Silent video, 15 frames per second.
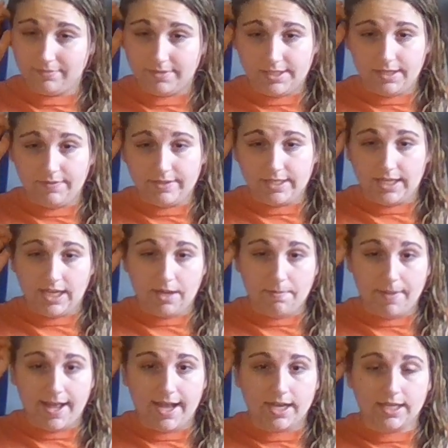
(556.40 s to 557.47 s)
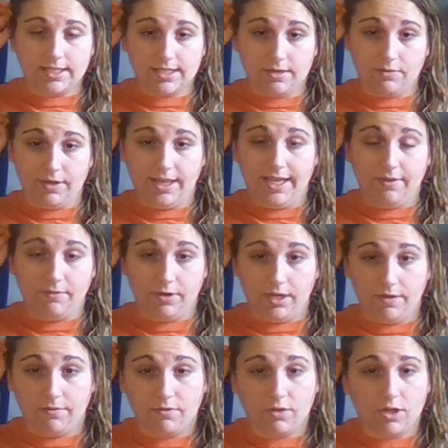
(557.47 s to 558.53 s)
stuff is going to come back. It's going to relate
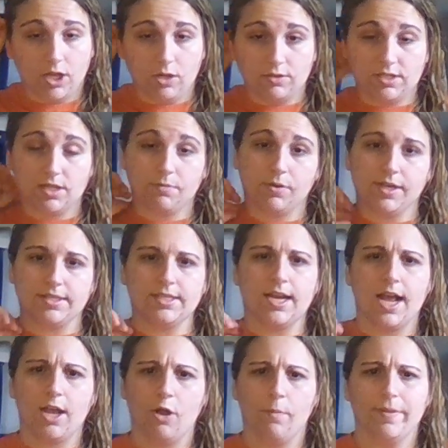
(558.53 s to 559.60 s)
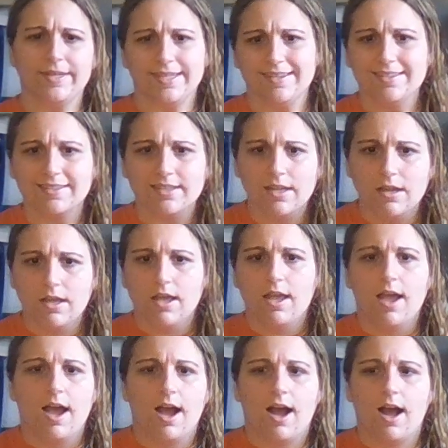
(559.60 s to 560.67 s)
really close to the present. I hope it does.
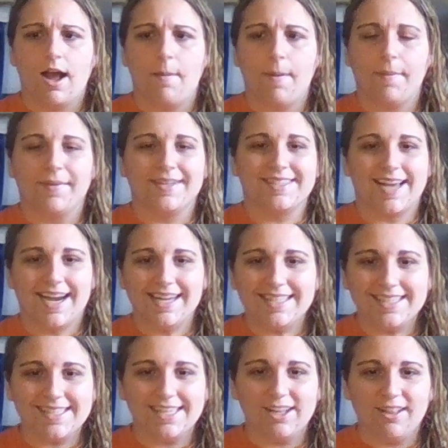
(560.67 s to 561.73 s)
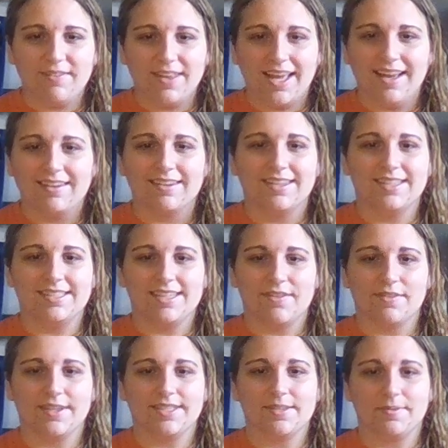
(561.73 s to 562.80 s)
I'm excited to see all of that. It's
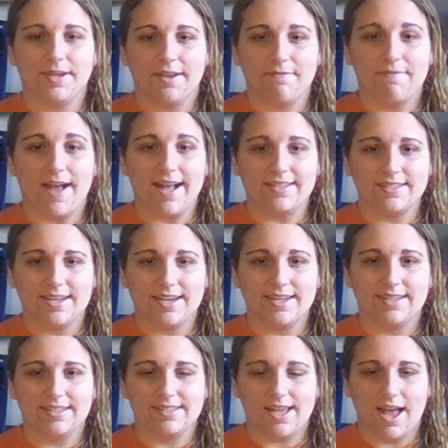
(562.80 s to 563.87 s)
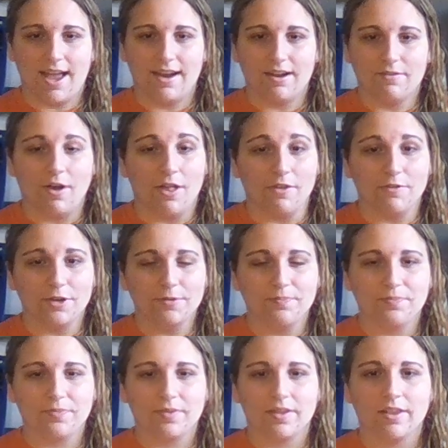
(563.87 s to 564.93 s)
definitely something, a fascinating side of Oliver.
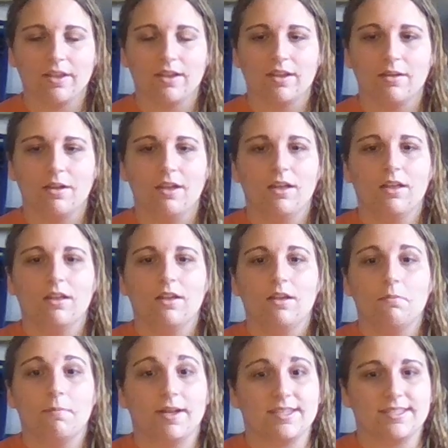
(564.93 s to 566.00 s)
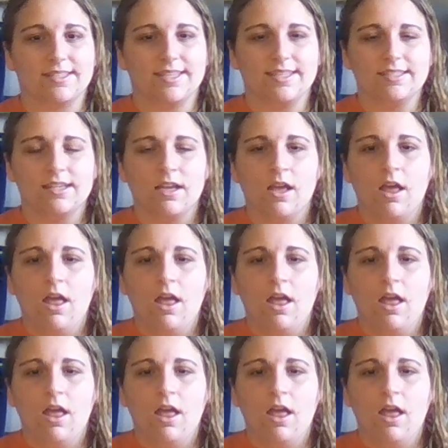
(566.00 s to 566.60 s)
Not to sneeze.